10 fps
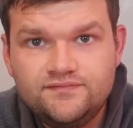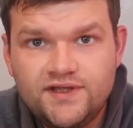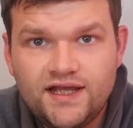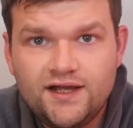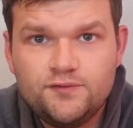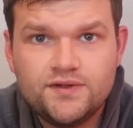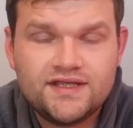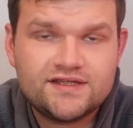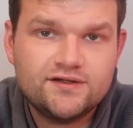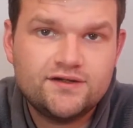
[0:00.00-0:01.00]
Now,
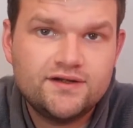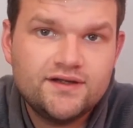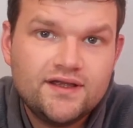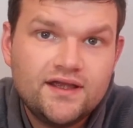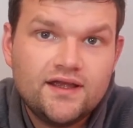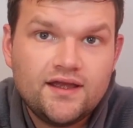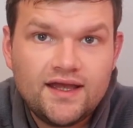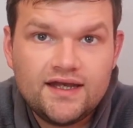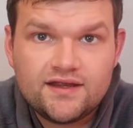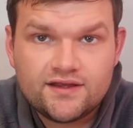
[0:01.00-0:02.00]
it's not
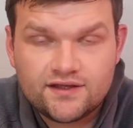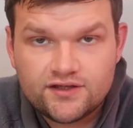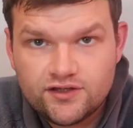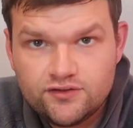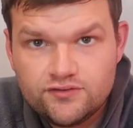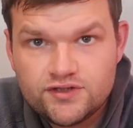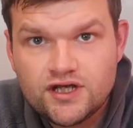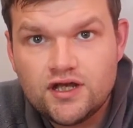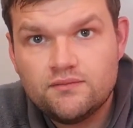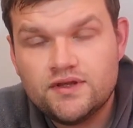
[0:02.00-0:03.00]
anything huge,
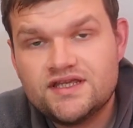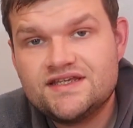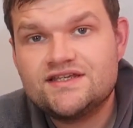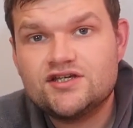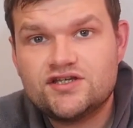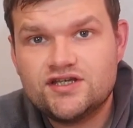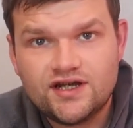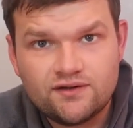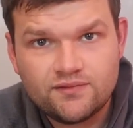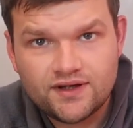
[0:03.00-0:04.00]
but this is just
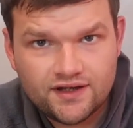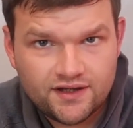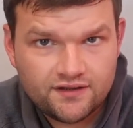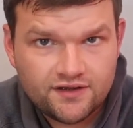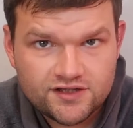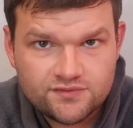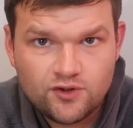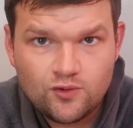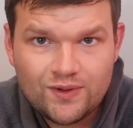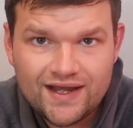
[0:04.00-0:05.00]
a
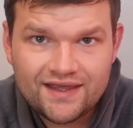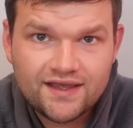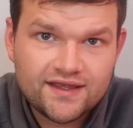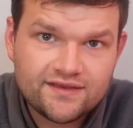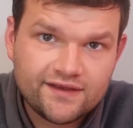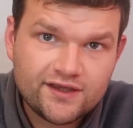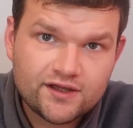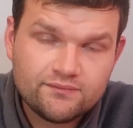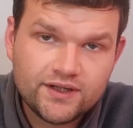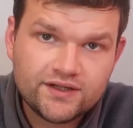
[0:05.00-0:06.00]
small way in that you
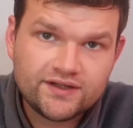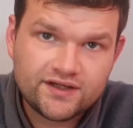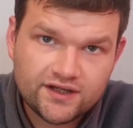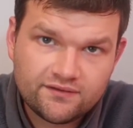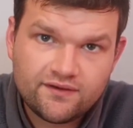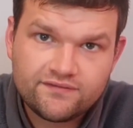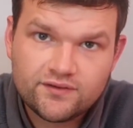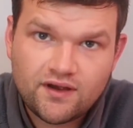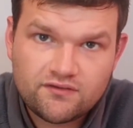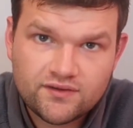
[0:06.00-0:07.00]
can burn a
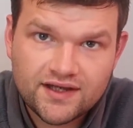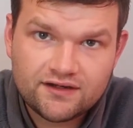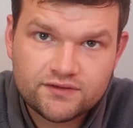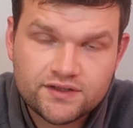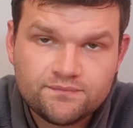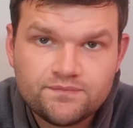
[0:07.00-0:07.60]
few extra calories.